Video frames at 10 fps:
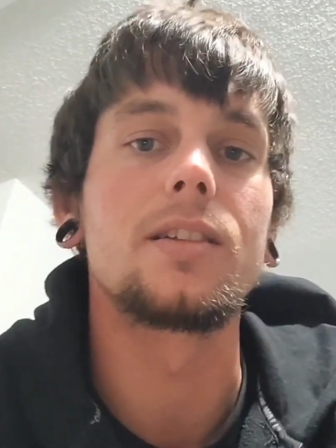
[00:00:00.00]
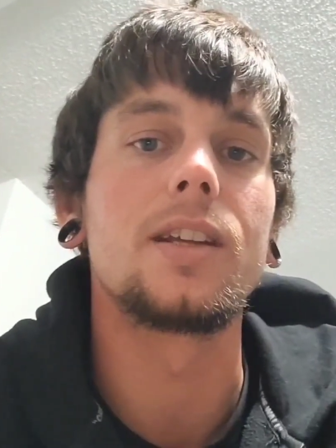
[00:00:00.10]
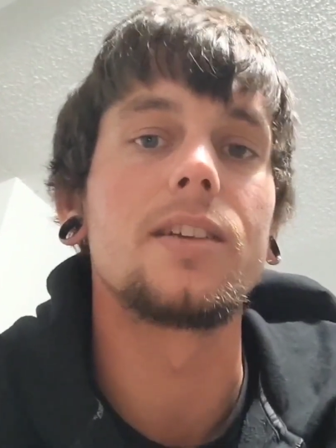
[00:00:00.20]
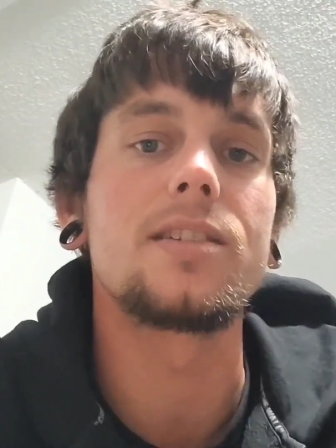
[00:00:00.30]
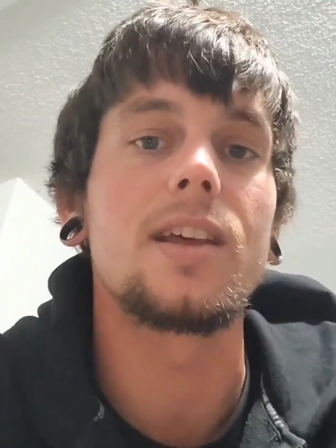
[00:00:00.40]

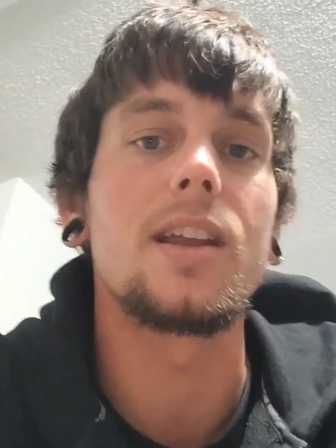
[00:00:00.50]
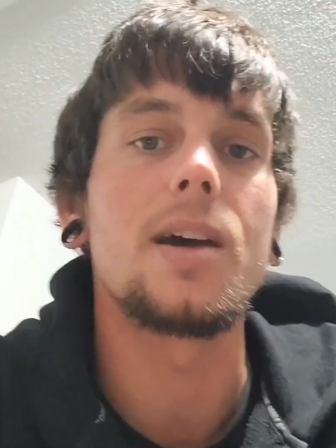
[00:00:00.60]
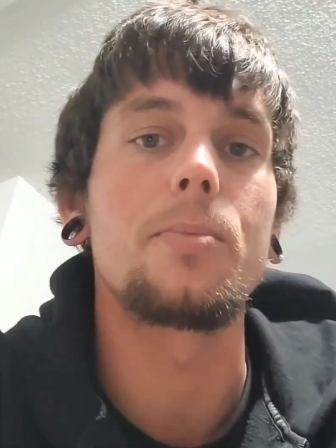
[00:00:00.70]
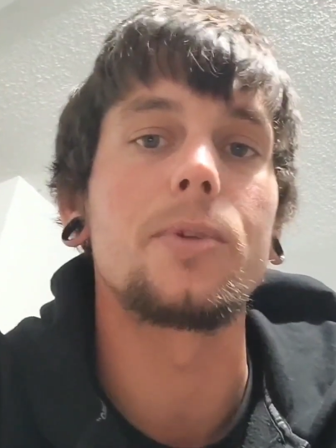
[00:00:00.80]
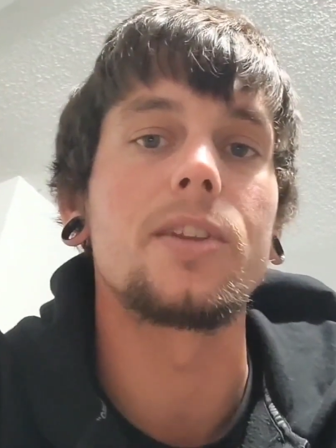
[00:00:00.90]
gear
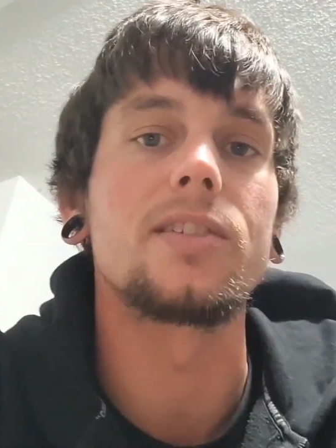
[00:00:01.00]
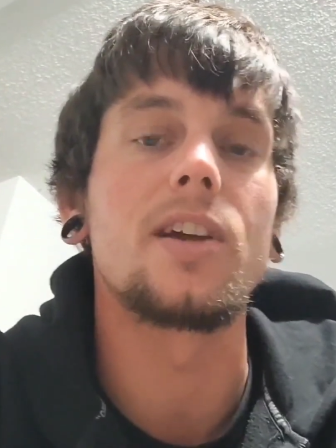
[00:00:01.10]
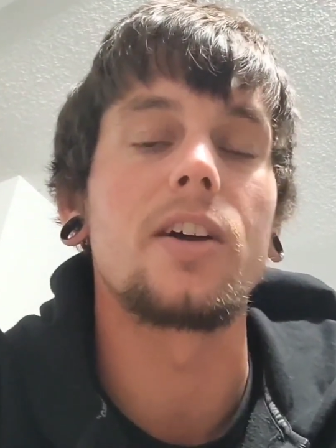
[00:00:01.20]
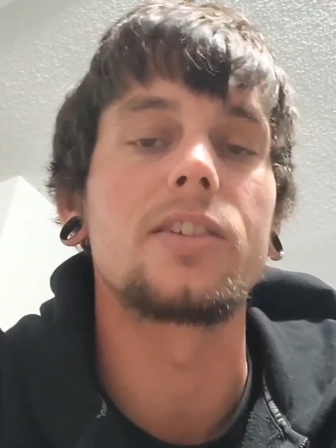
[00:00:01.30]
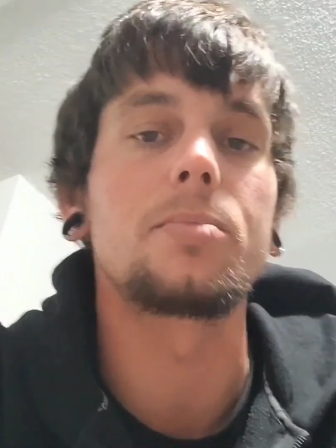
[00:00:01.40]
setup, with the
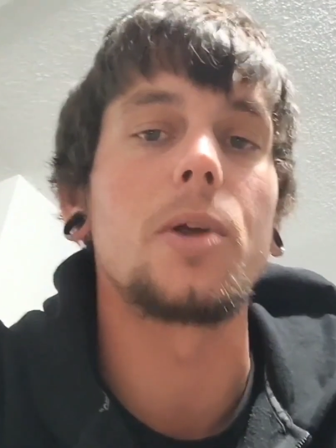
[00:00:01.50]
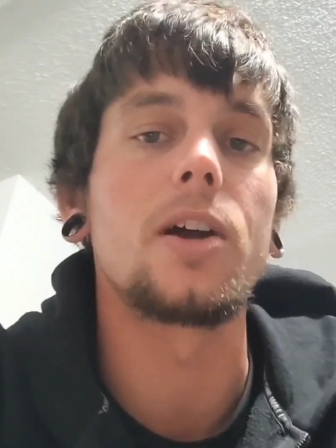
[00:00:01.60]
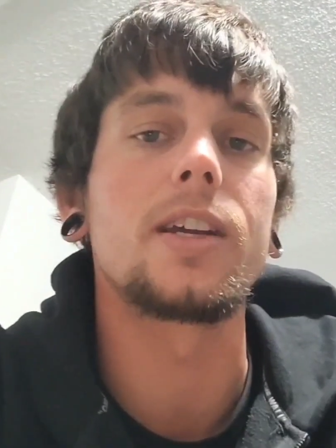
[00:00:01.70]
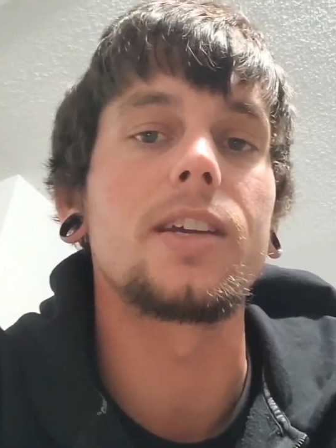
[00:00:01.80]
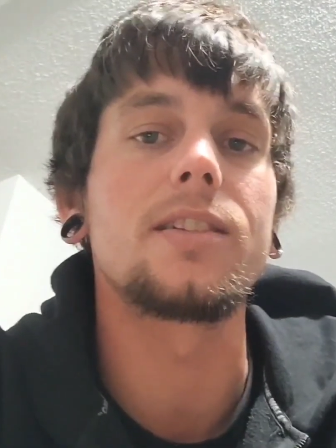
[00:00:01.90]
stock
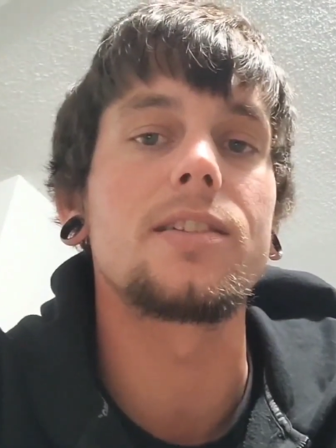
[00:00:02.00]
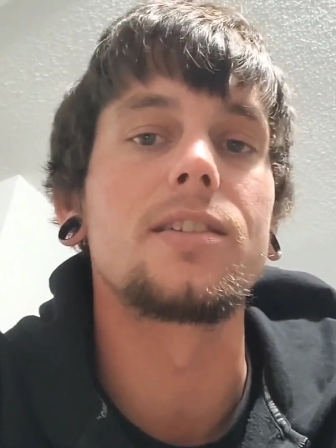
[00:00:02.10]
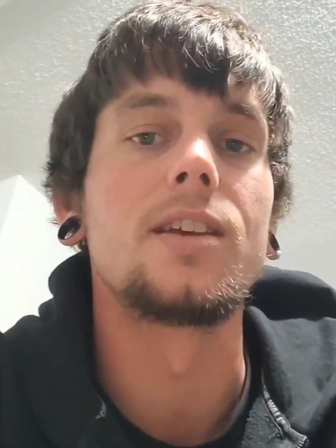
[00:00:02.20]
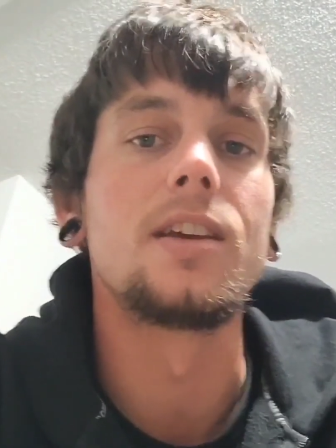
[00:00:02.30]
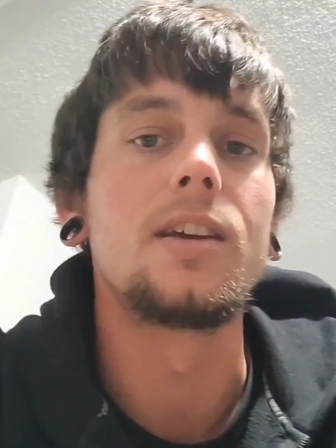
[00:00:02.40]
sprockets,